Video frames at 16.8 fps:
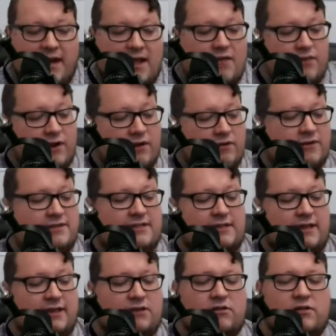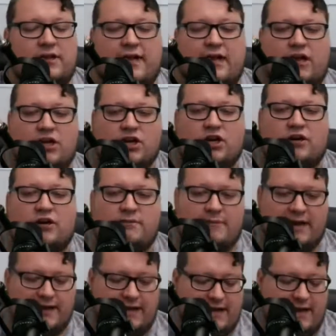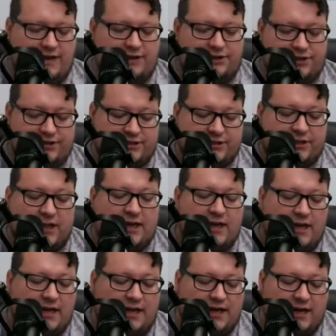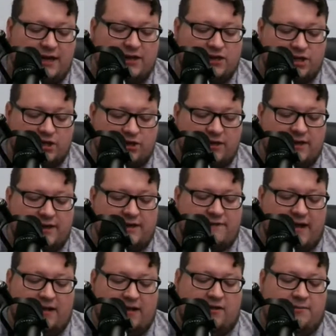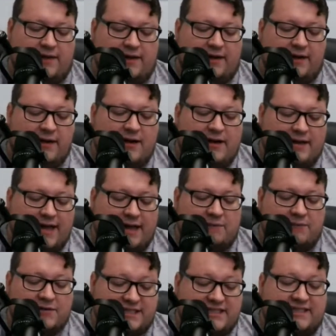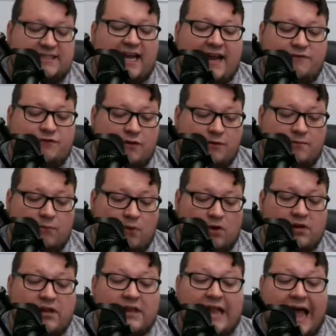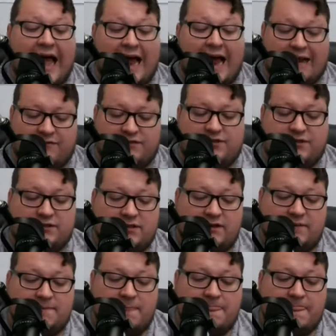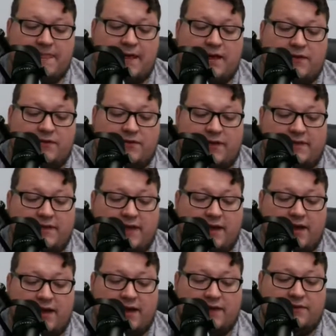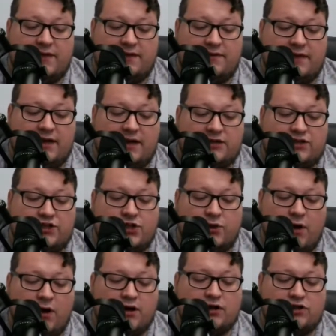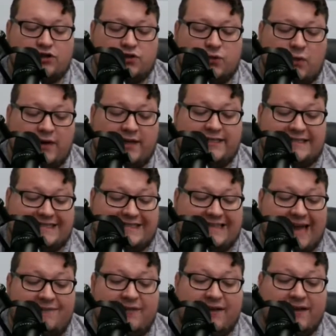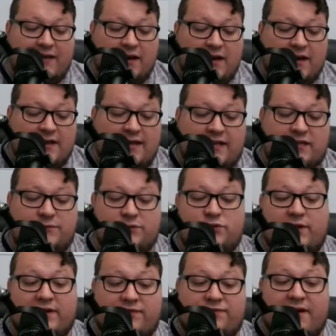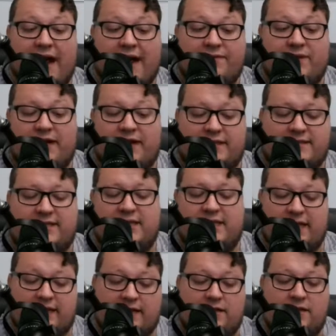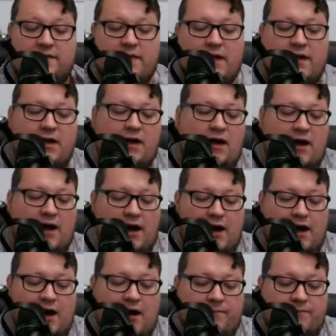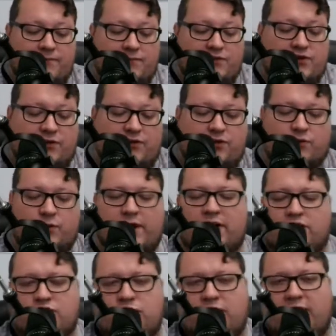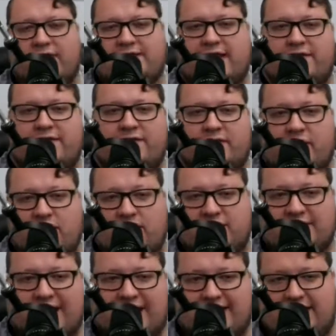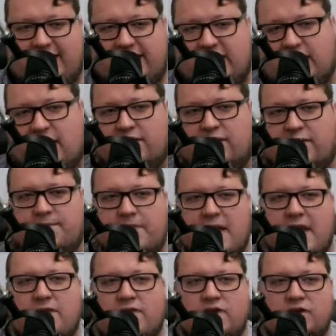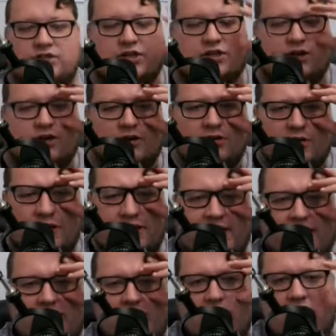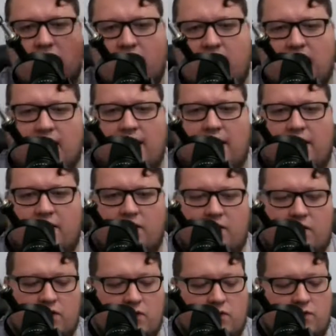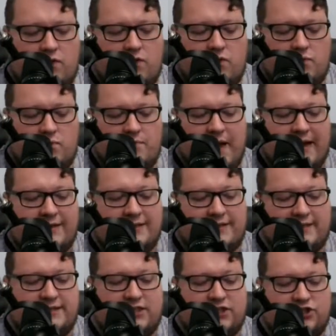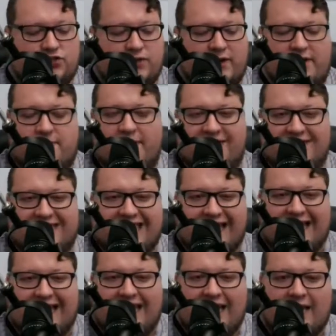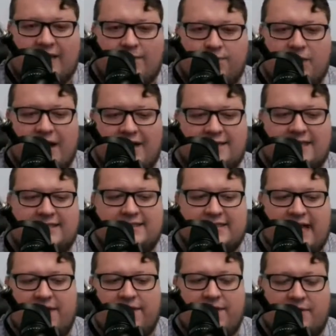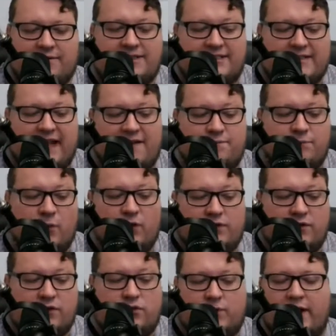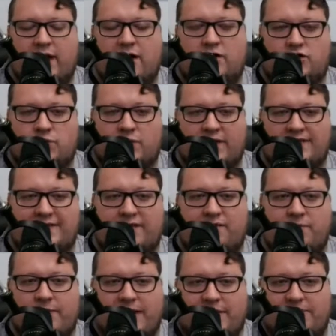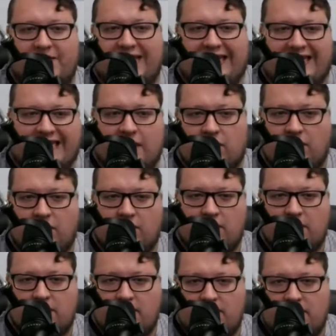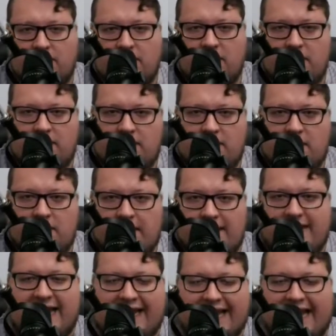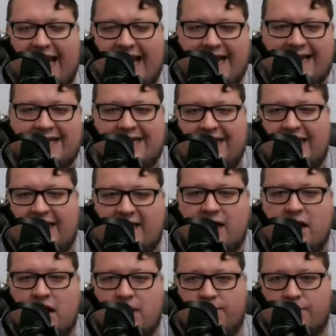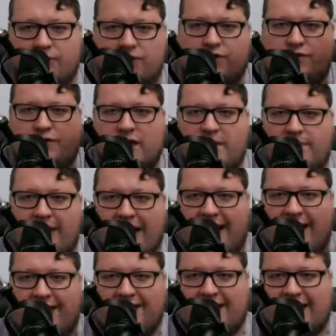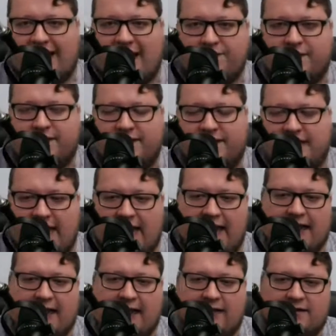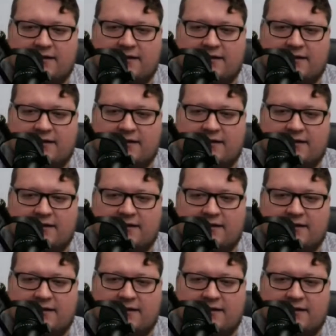there is literally current medications in current development that would save more lives than the 227 that is between 5 and 18. So the 327, though, is 18 and under. There's currently medicines and treatments in process now that would save more than 327 people a year that can't get approved by the FDA.